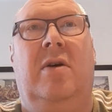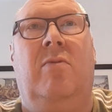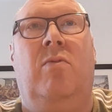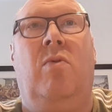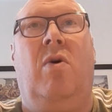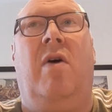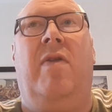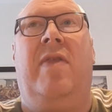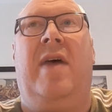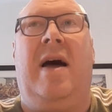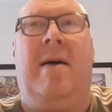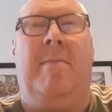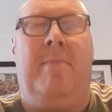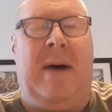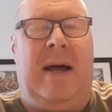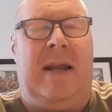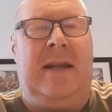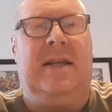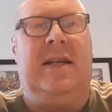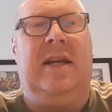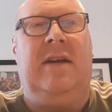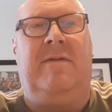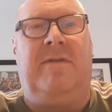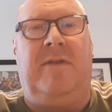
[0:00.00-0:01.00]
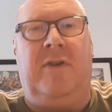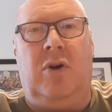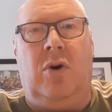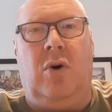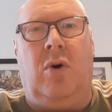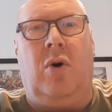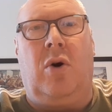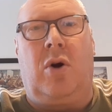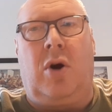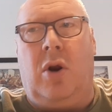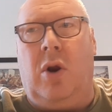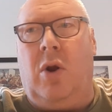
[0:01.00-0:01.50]
What that man did for
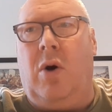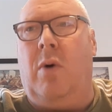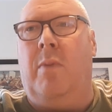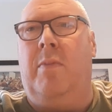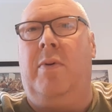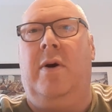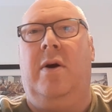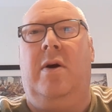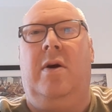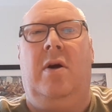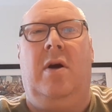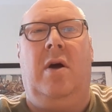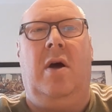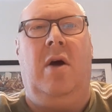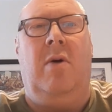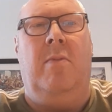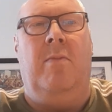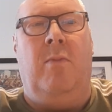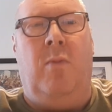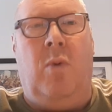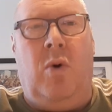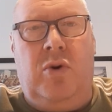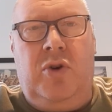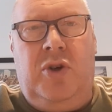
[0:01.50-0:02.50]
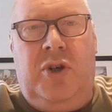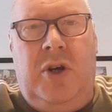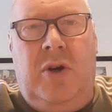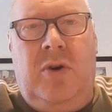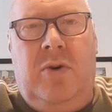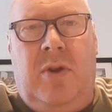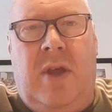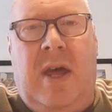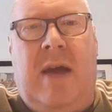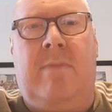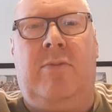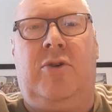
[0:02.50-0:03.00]
your club and won
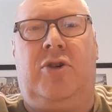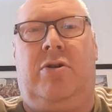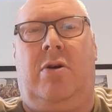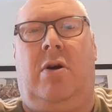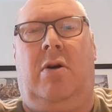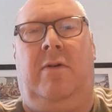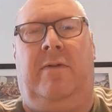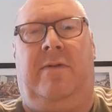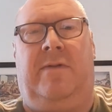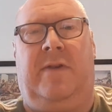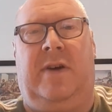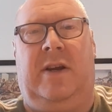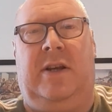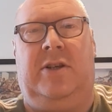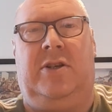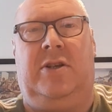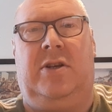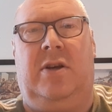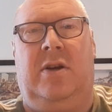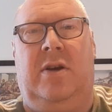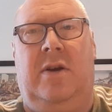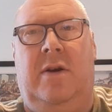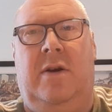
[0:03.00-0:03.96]
you them trophies,